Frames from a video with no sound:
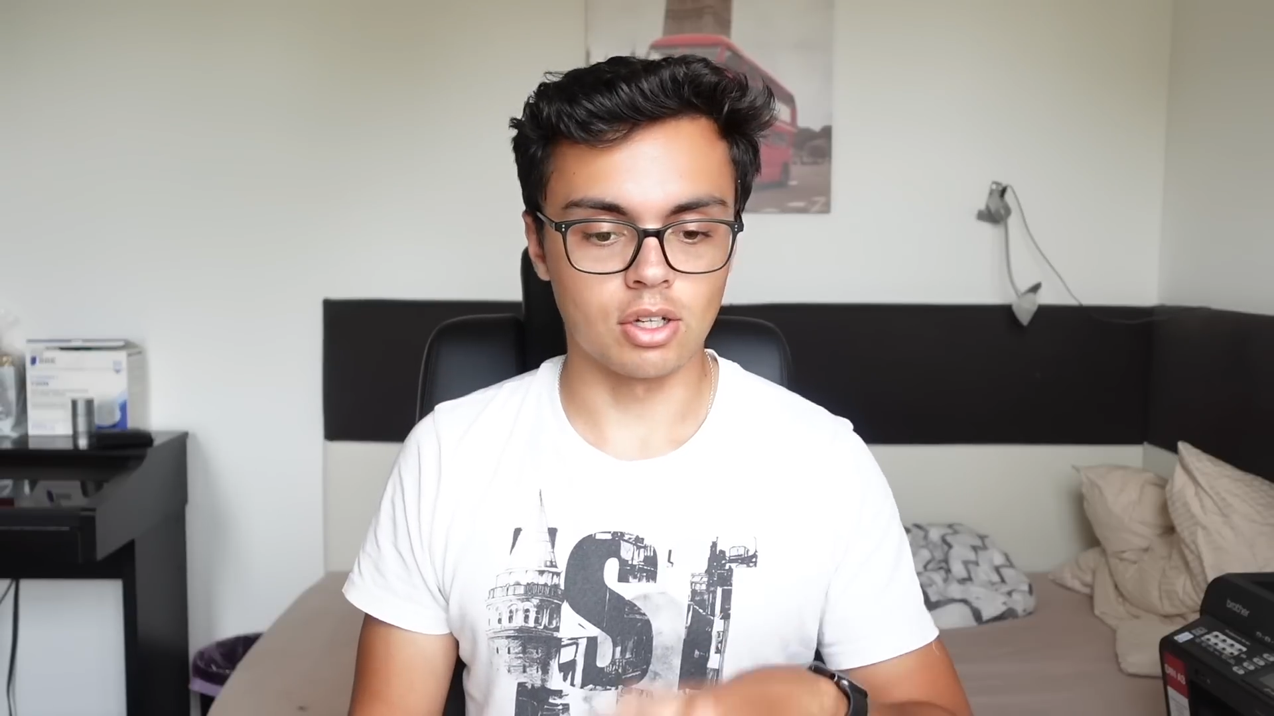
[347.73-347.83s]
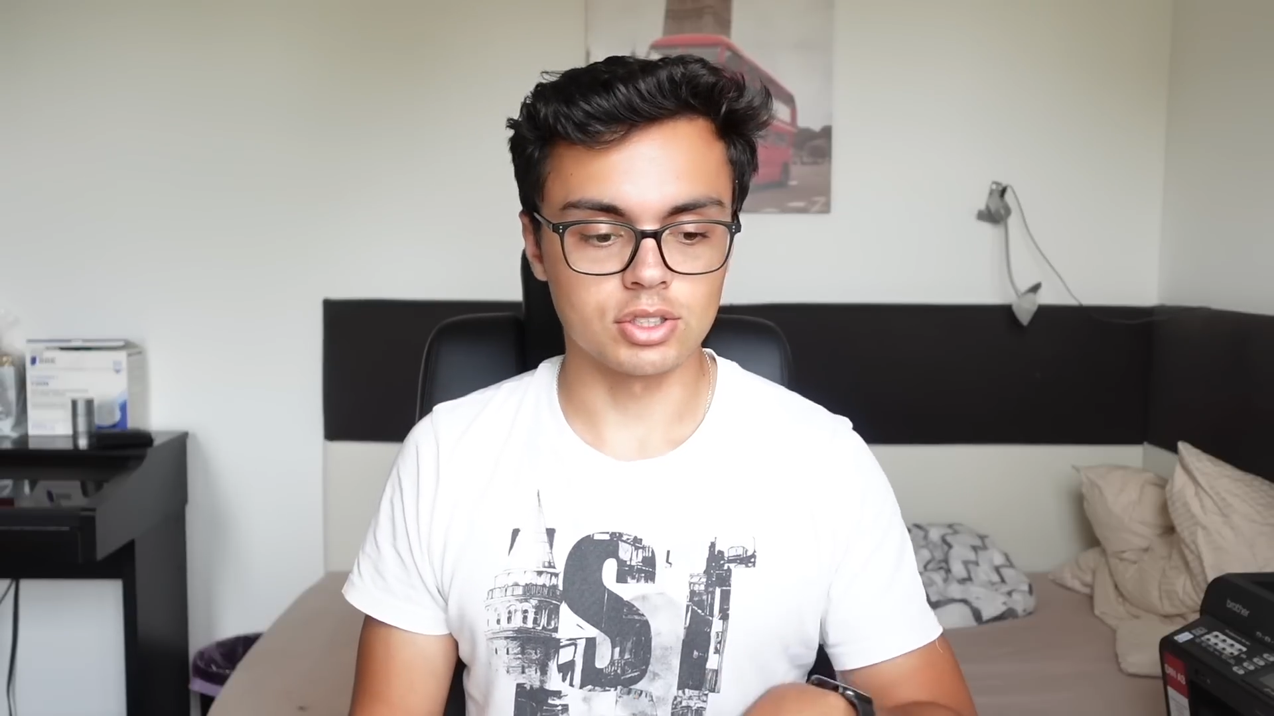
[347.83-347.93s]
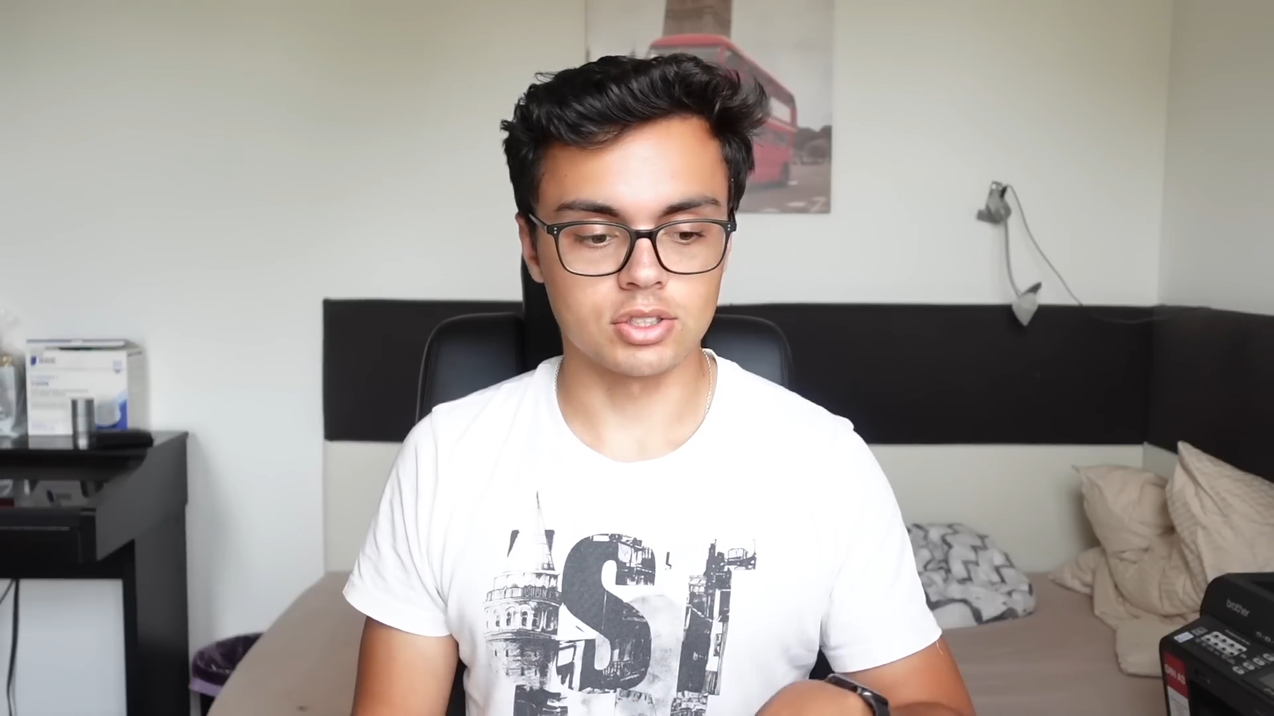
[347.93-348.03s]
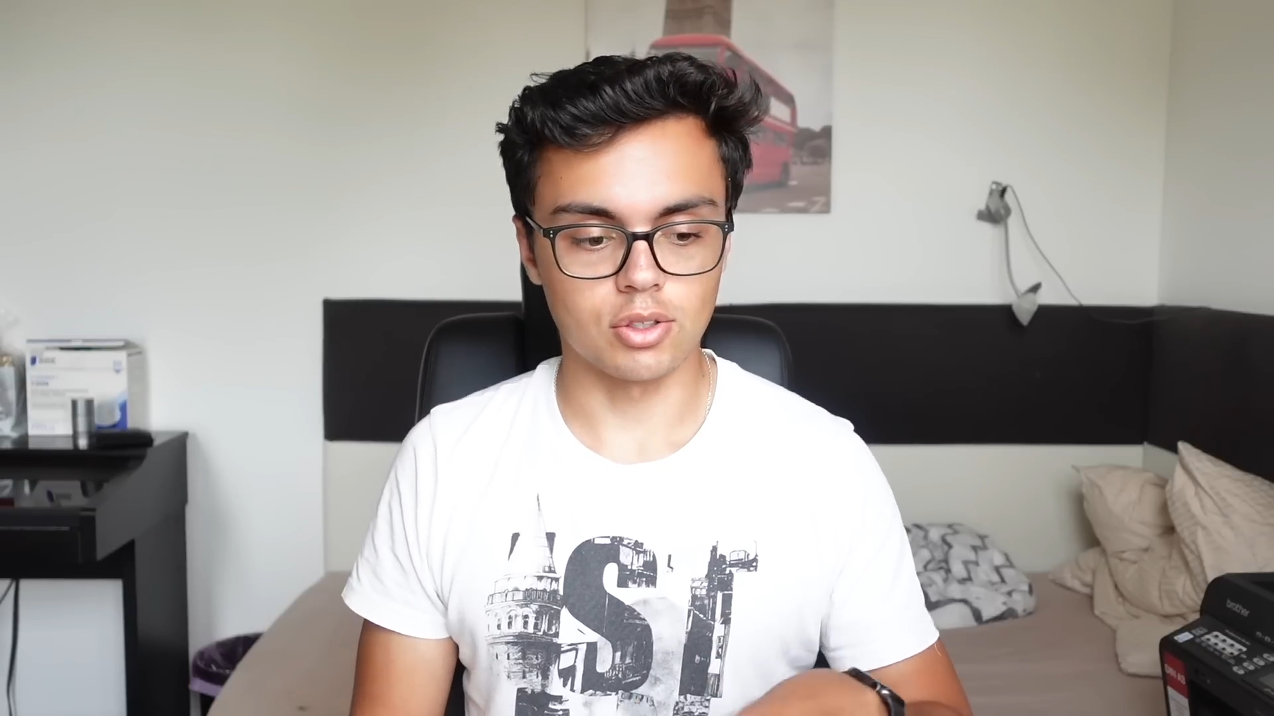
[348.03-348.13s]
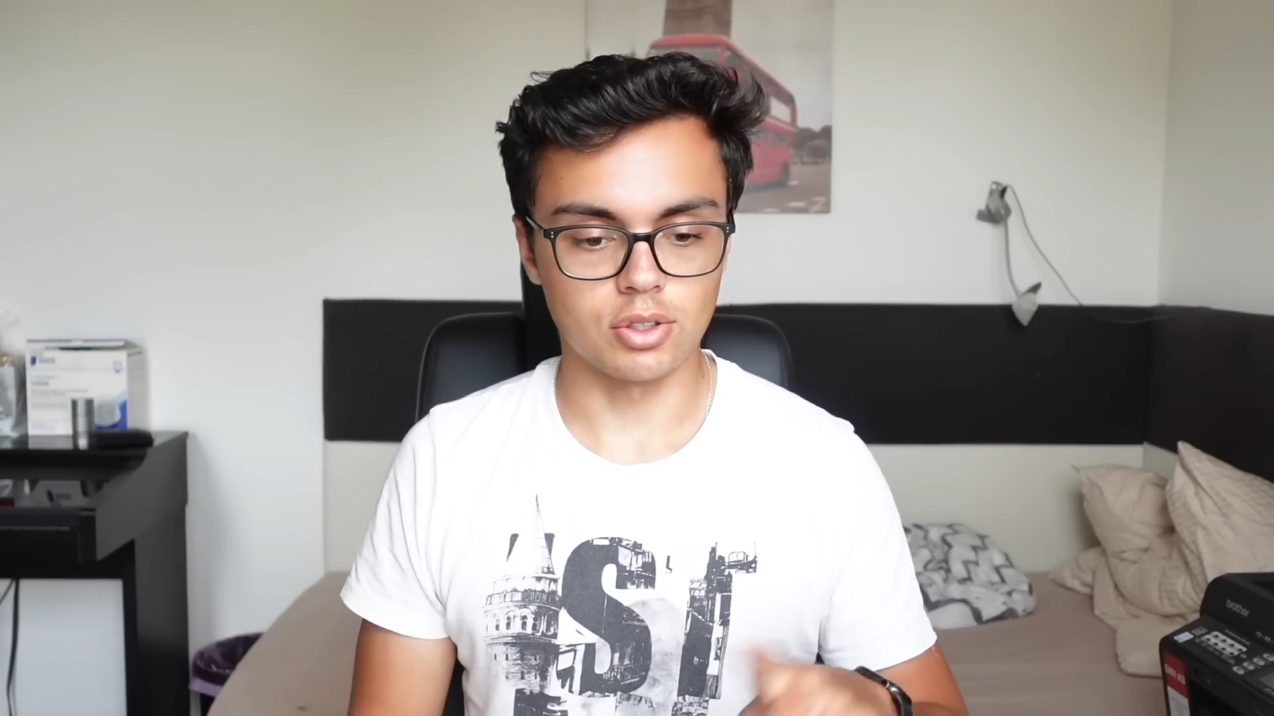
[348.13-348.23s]

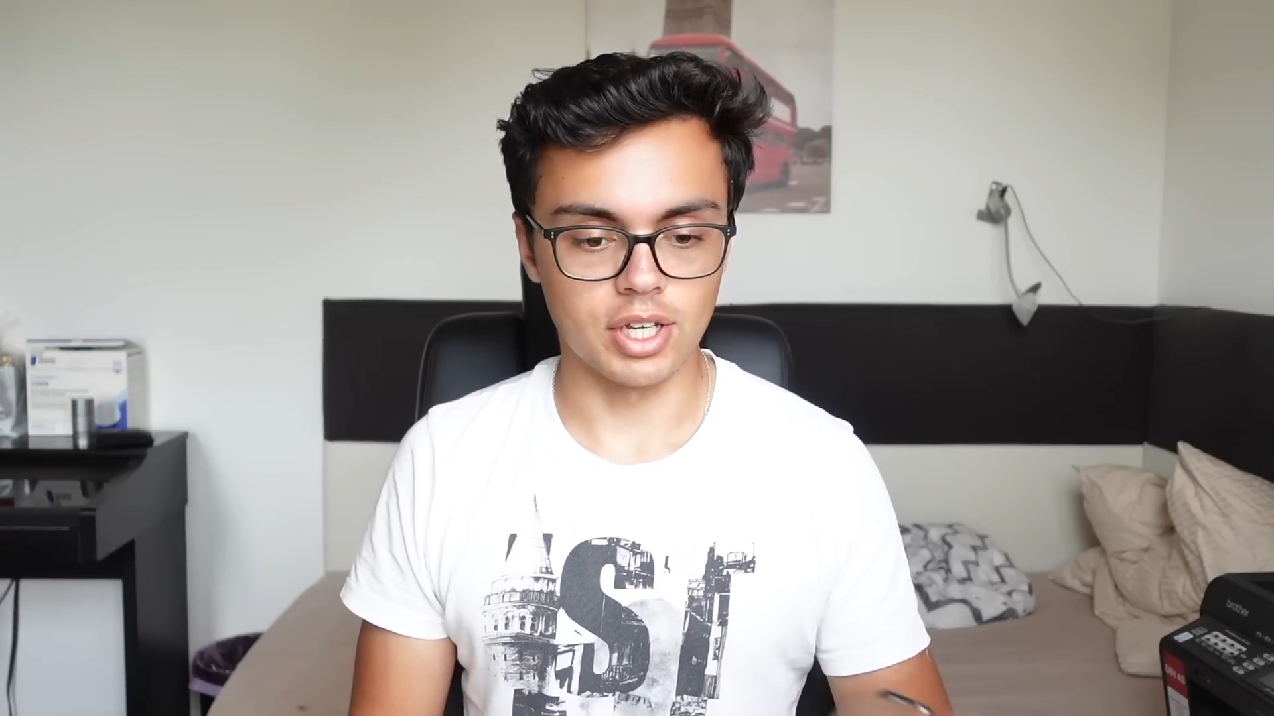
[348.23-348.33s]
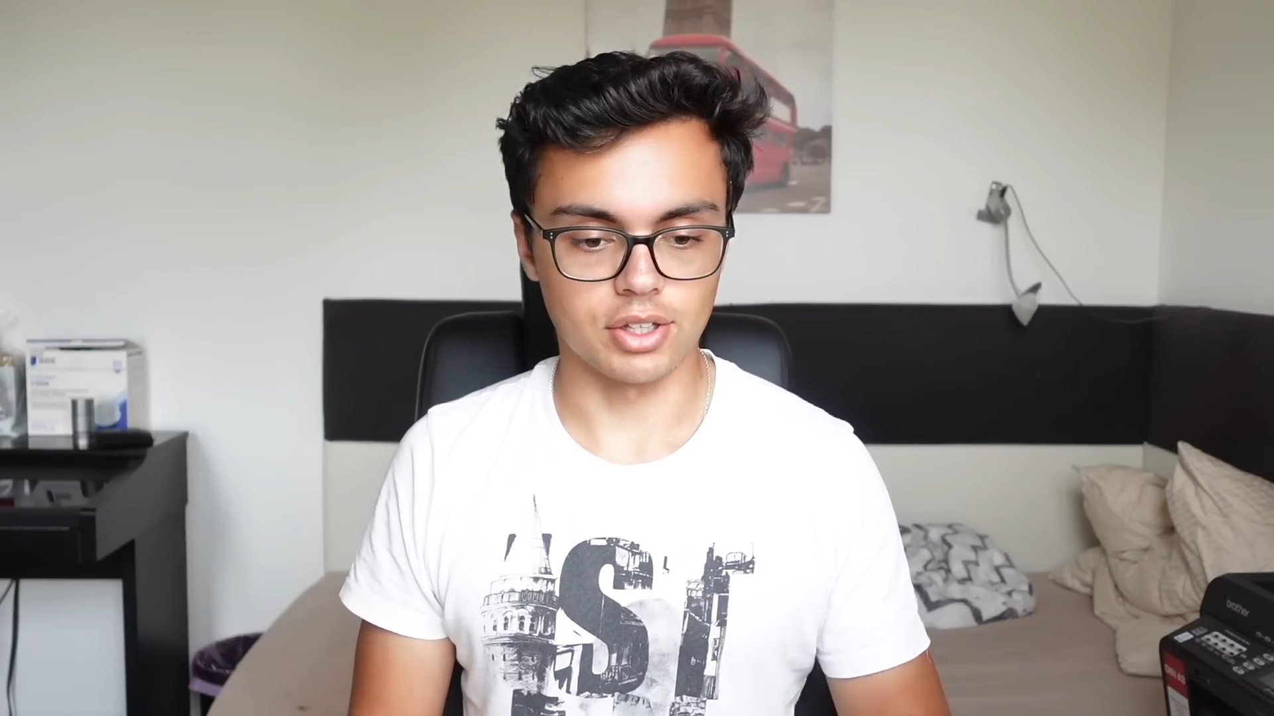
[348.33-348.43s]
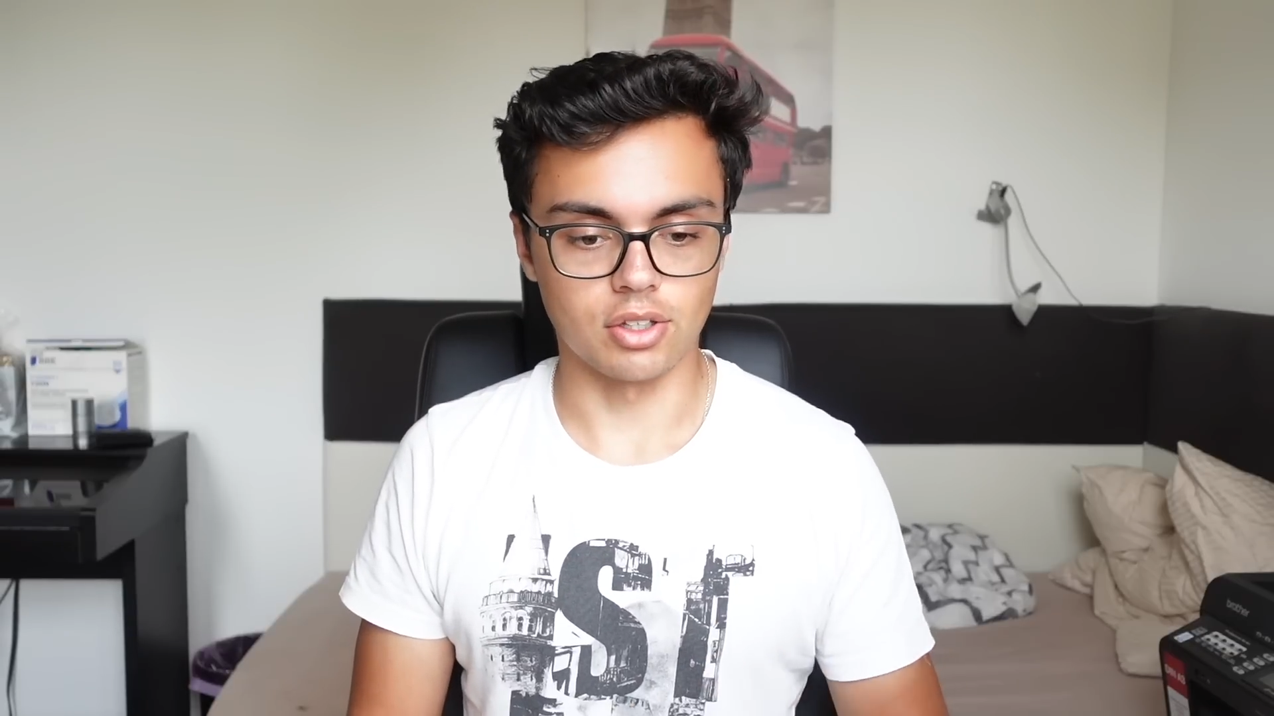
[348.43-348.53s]
not start to take